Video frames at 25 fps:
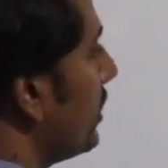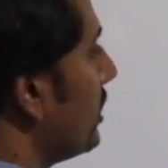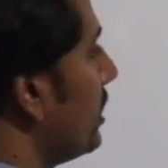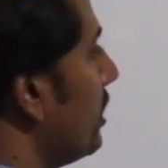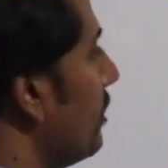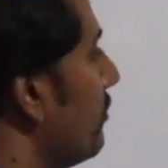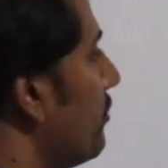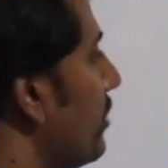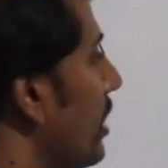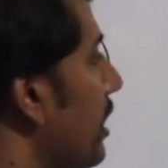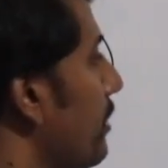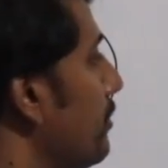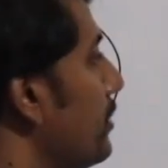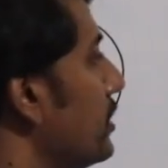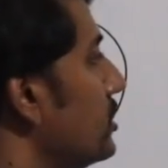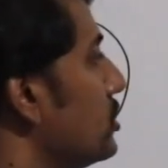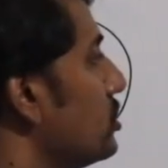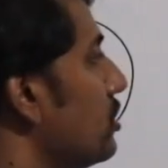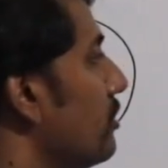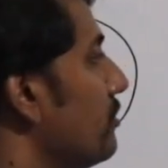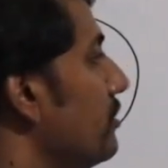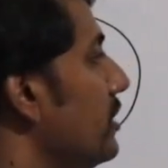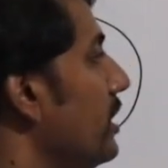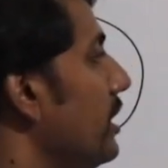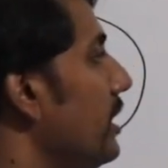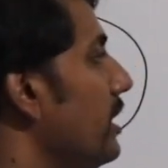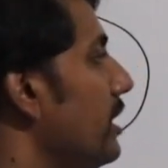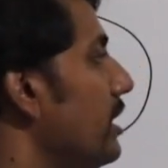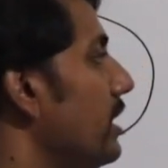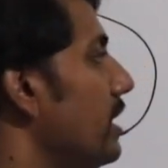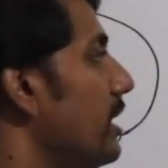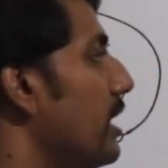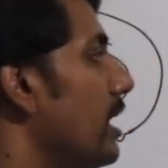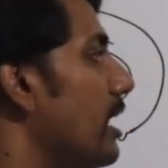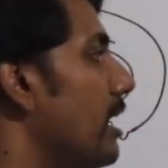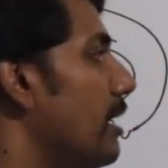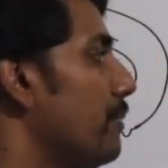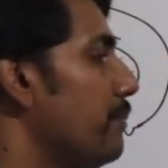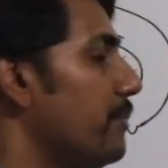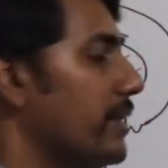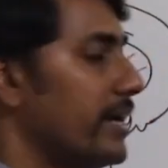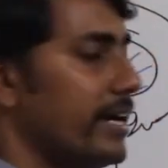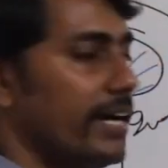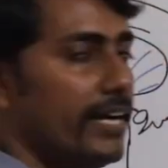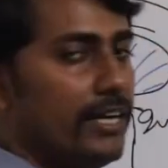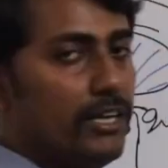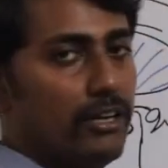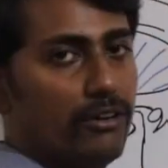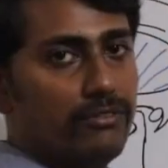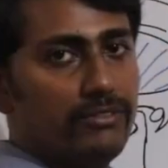were the fibers of the upper
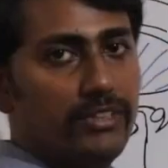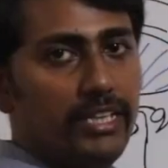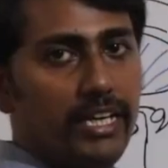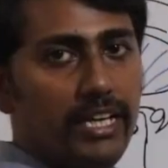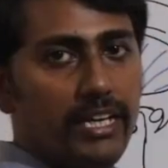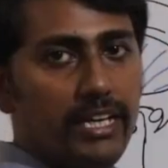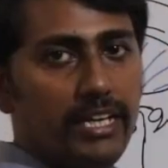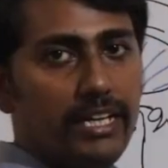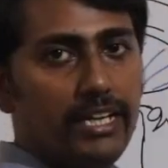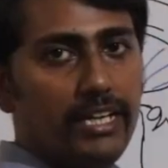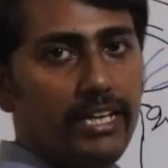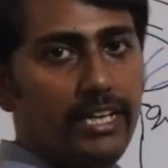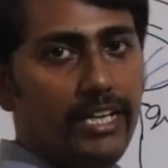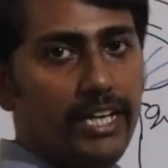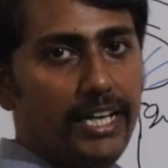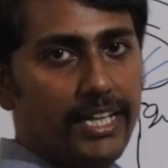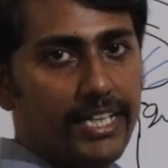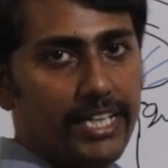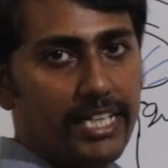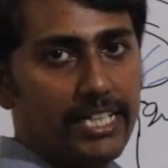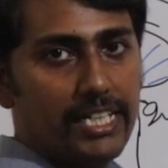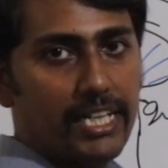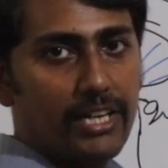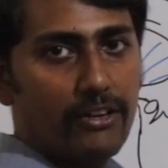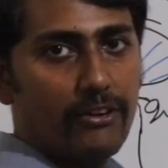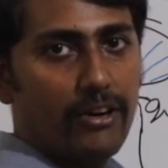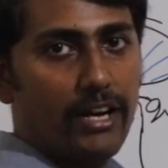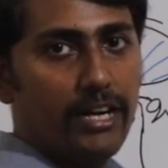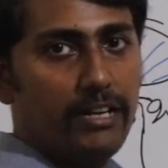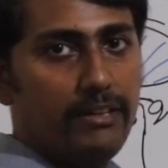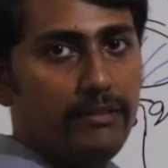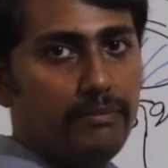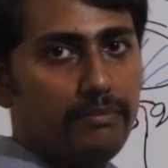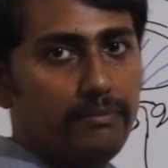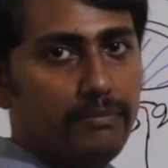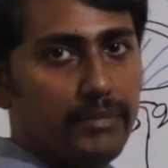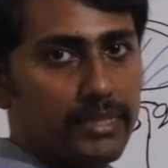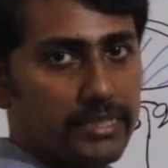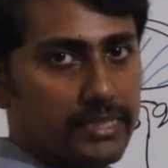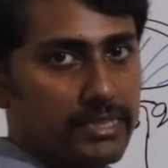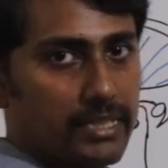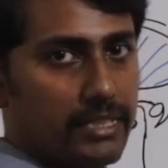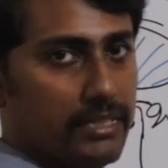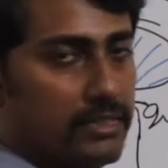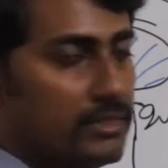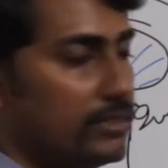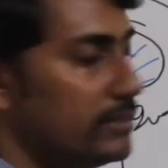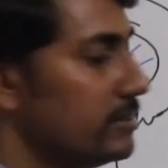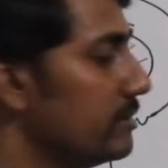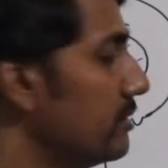head of the lateral pterygoid
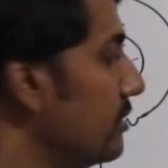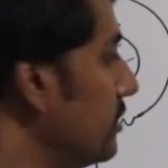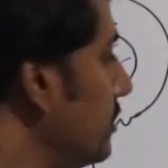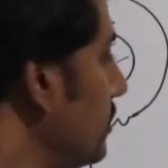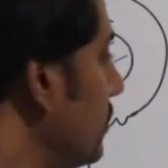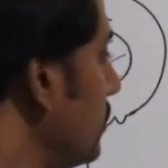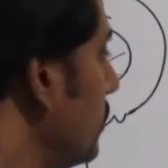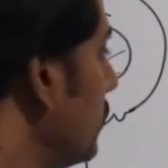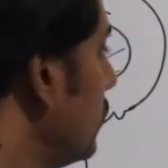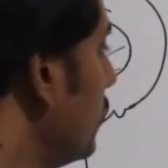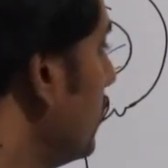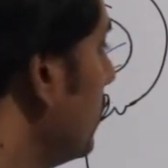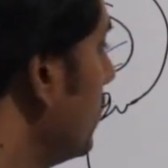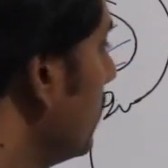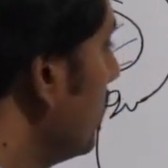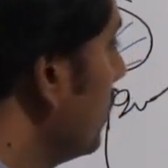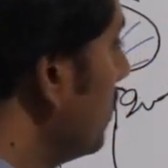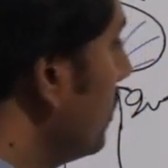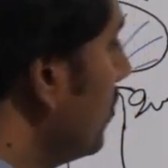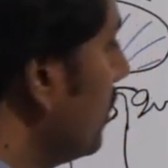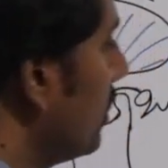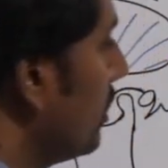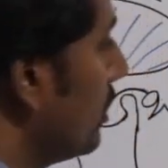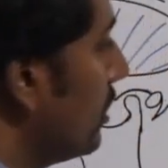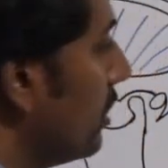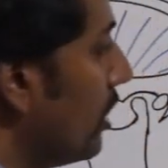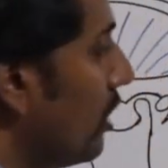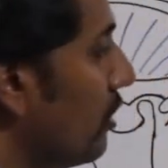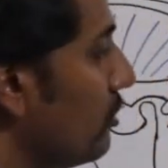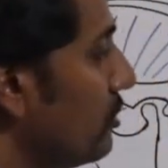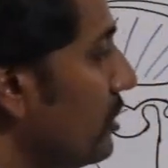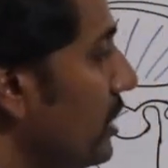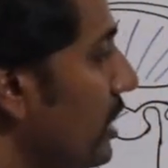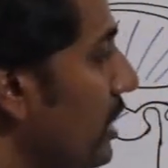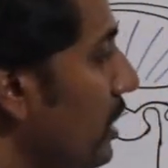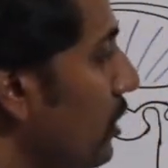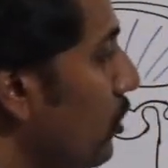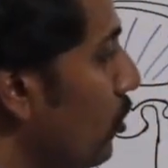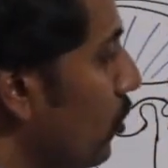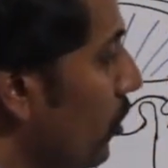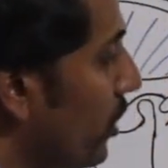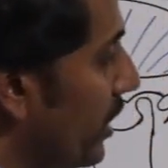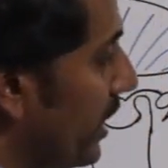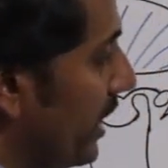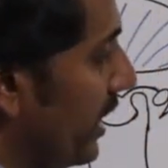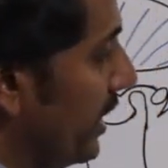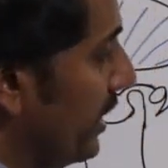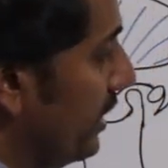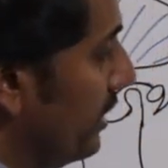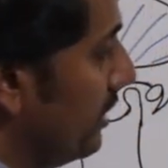muscle. Now the
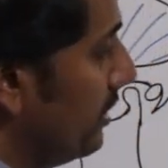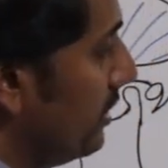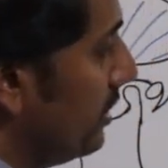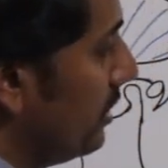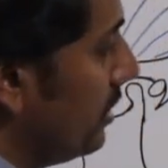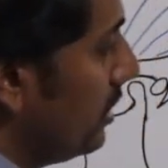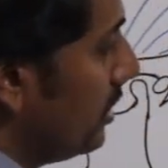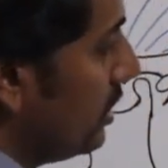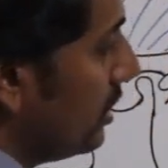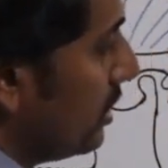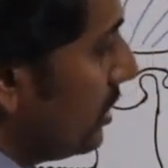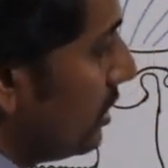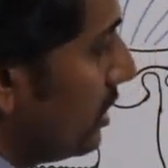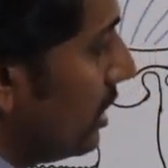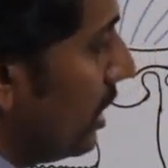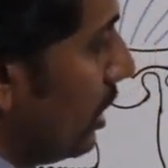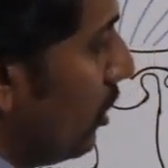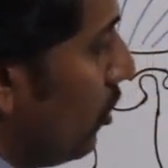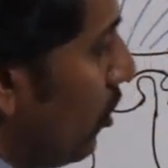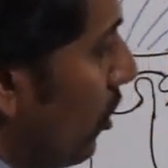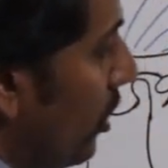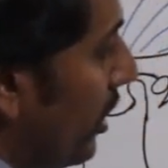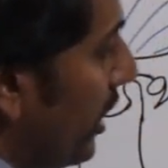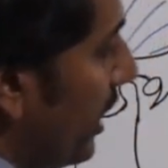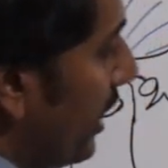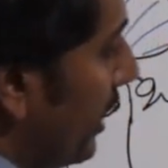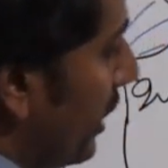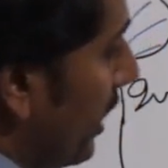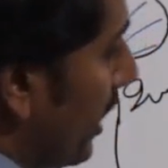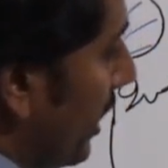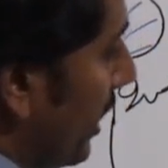lower head. The lower head